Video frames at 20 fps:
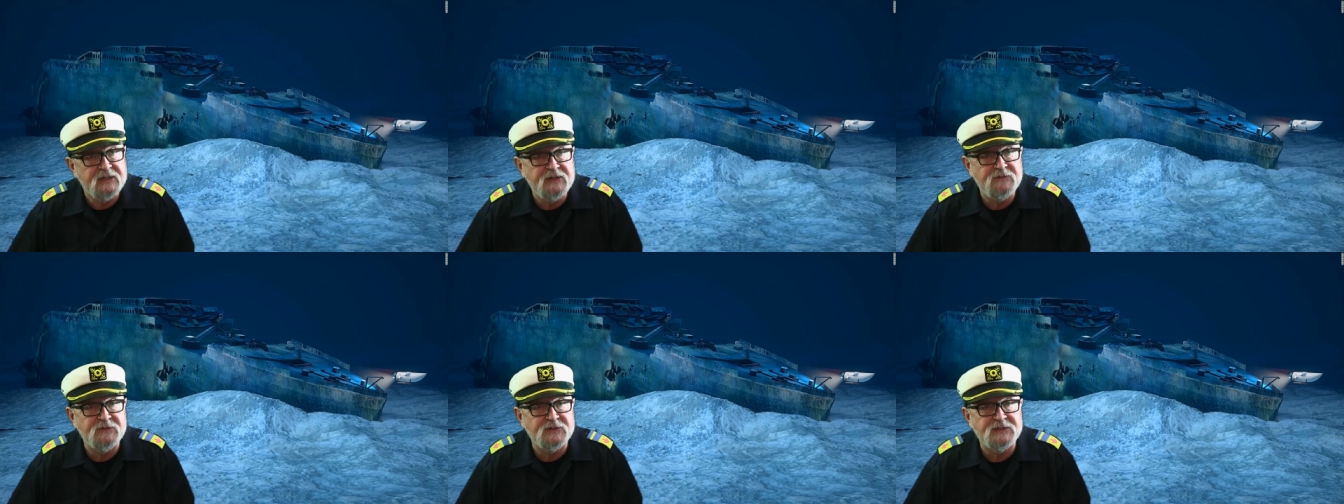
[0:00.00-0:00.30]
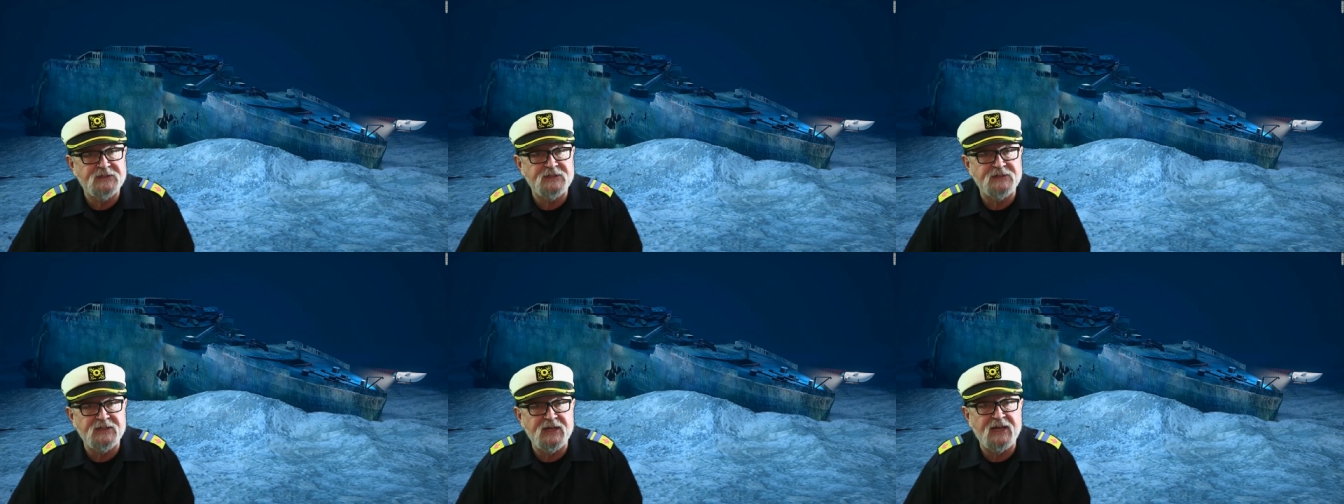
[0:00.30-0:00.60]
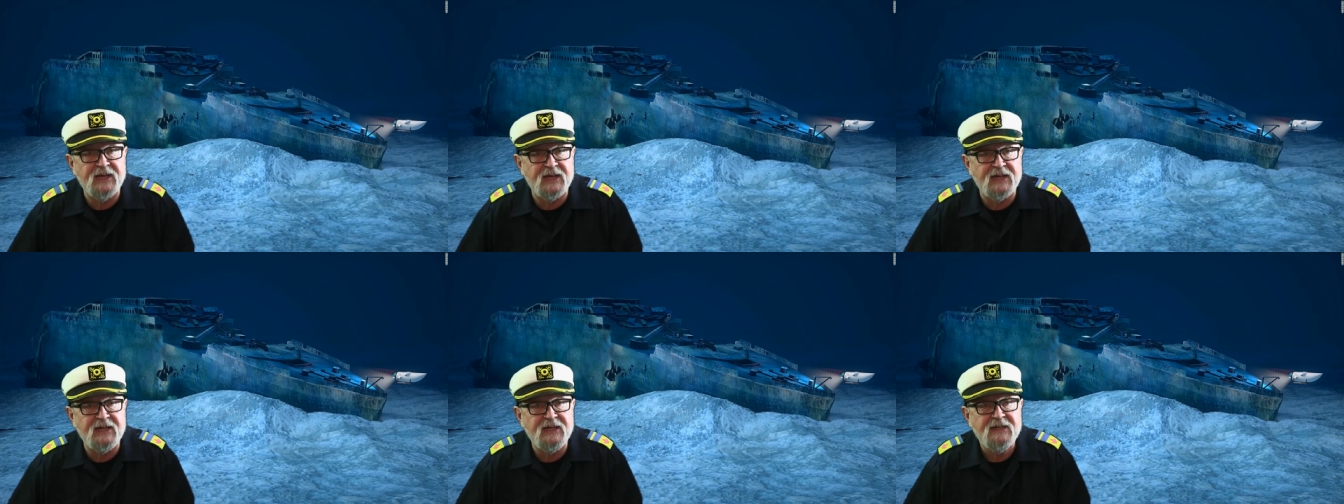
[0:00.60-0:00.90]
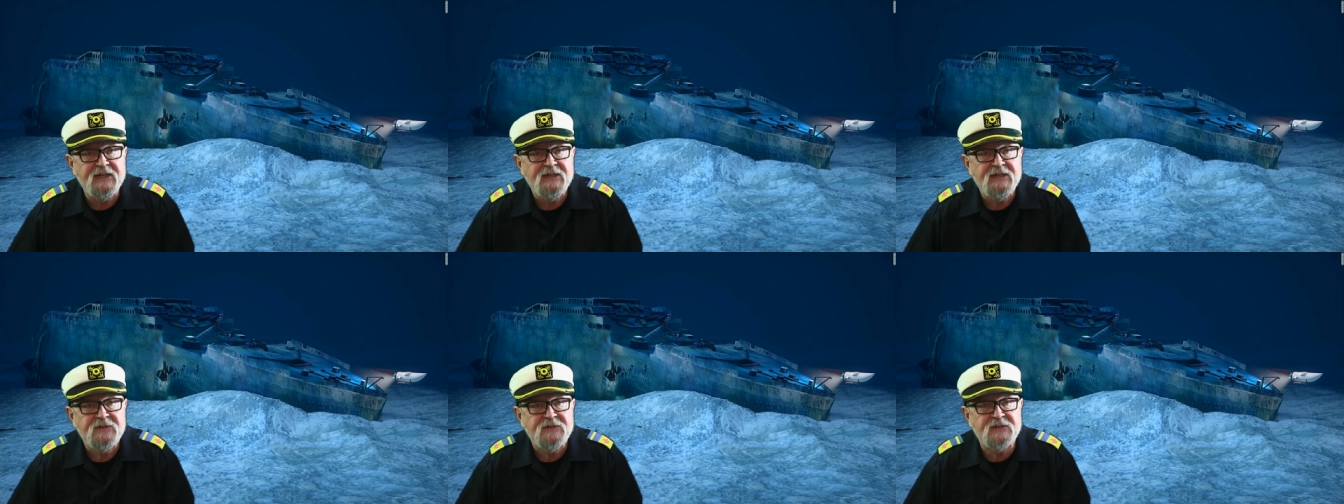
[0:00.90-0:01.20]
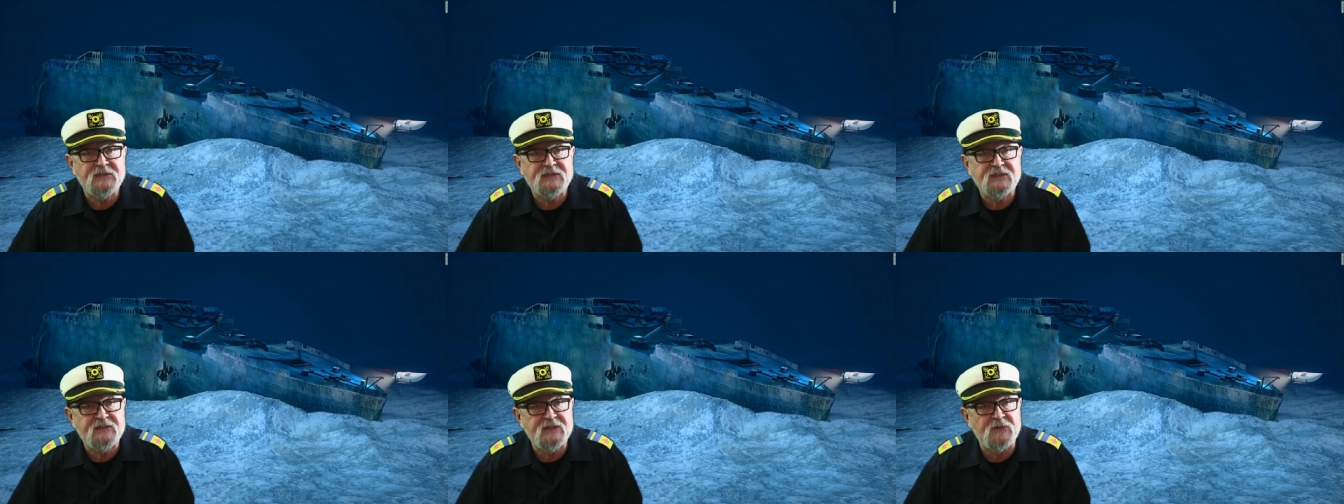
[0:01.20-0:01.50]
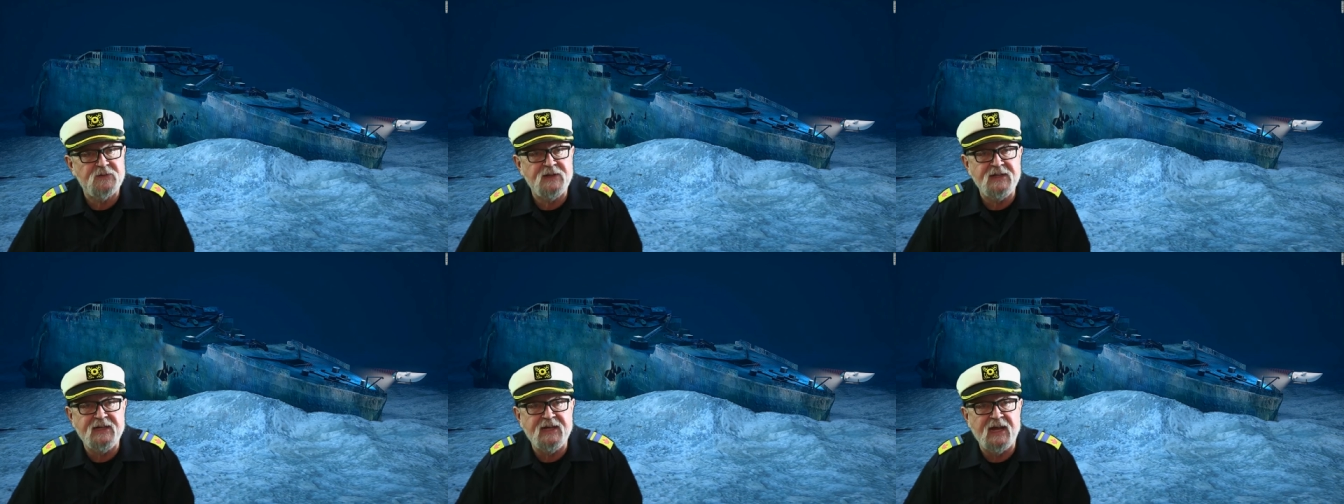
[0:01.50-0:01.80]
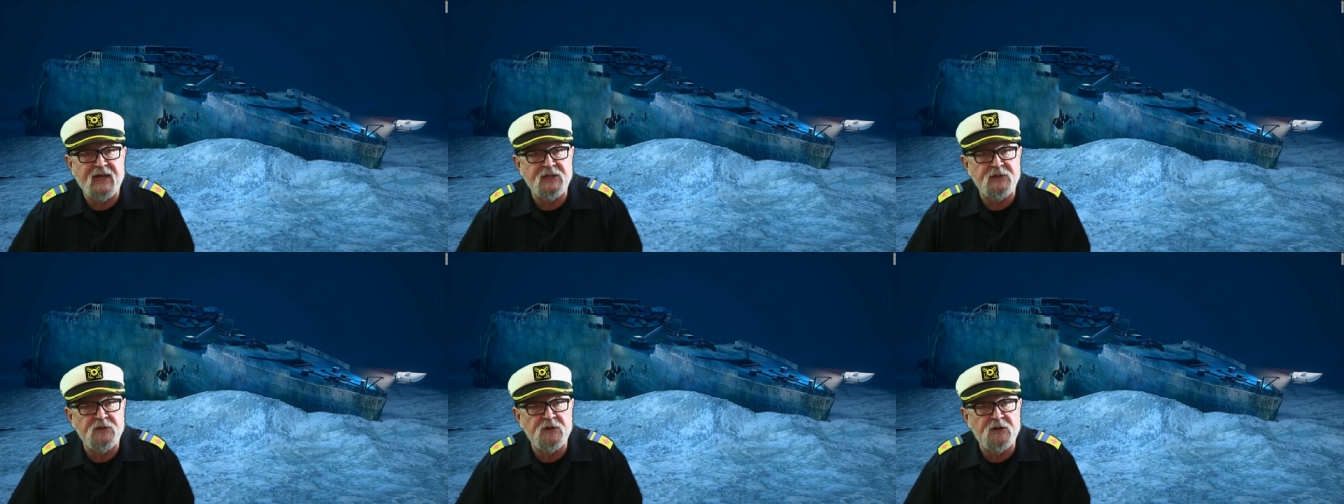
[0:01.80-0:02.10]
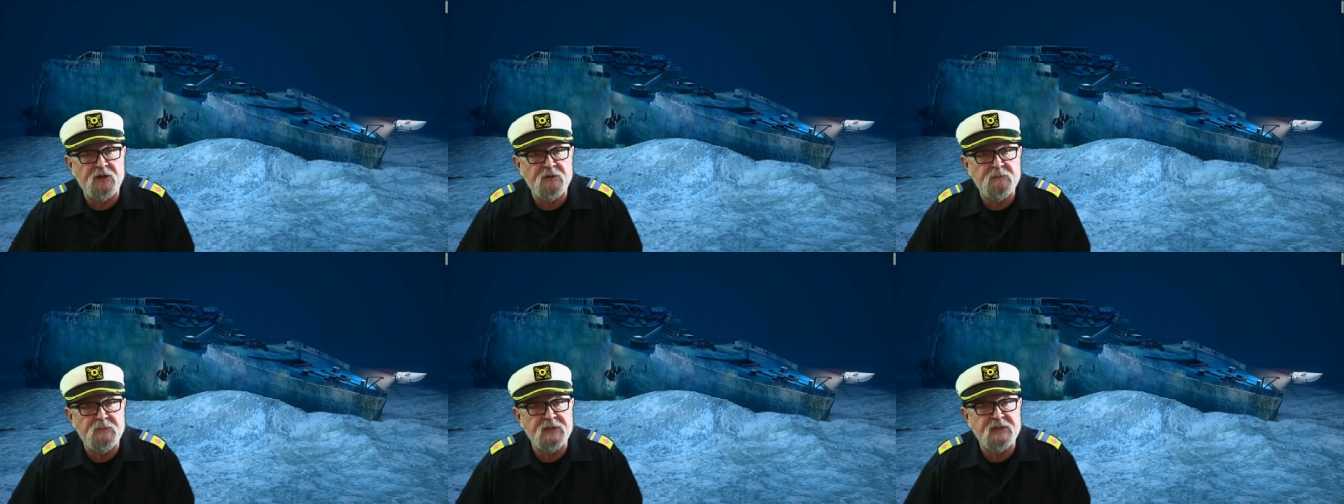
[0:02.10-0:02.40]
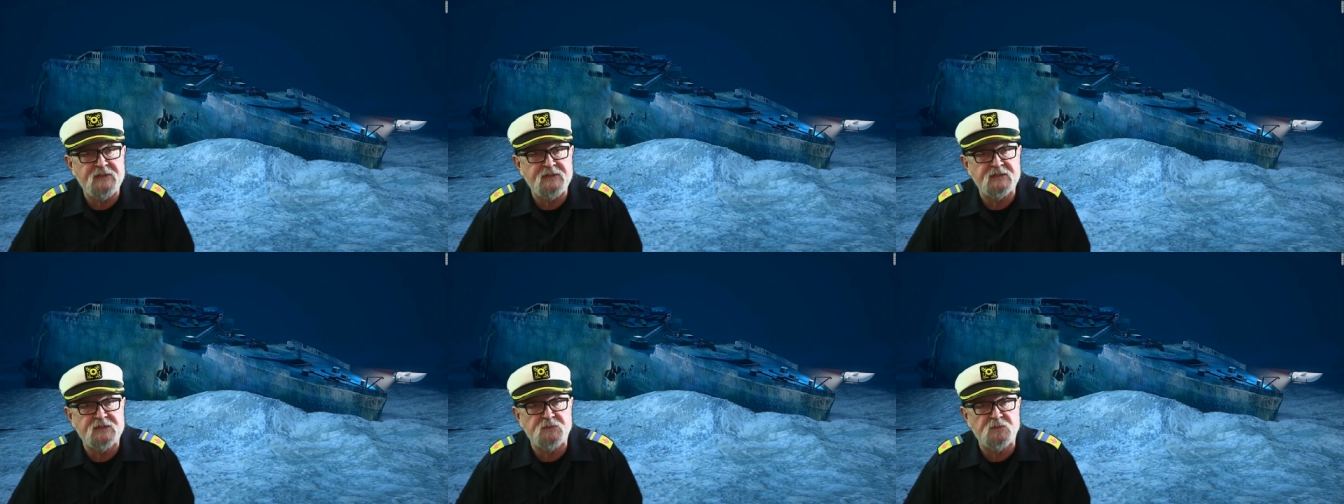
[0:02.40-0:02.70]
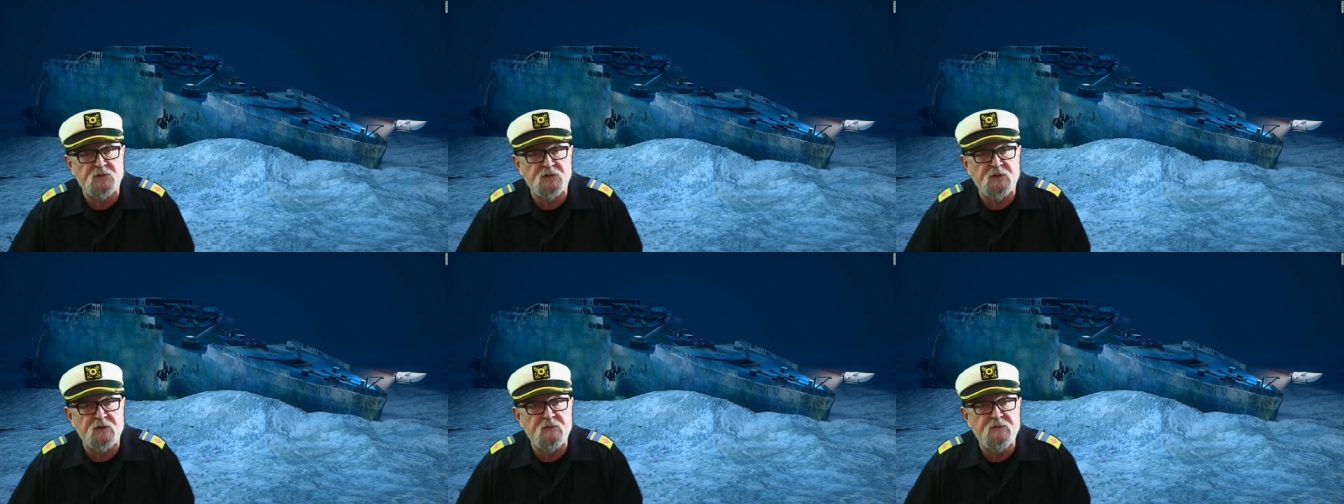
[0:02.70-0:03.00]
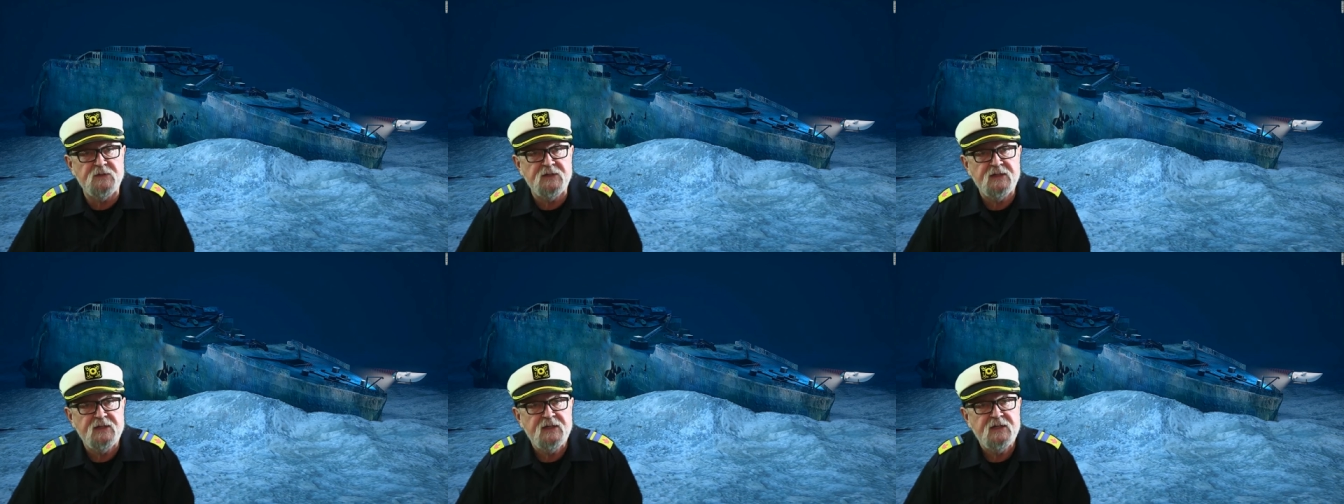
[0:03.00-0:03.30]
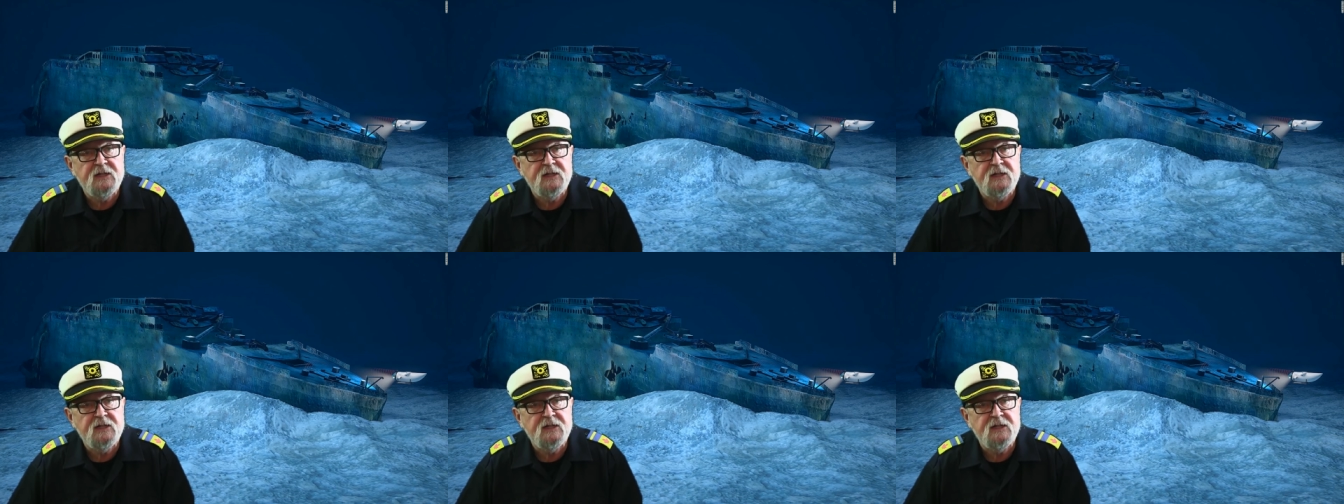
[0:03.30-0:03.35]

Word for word: even today this theory cannot be disproved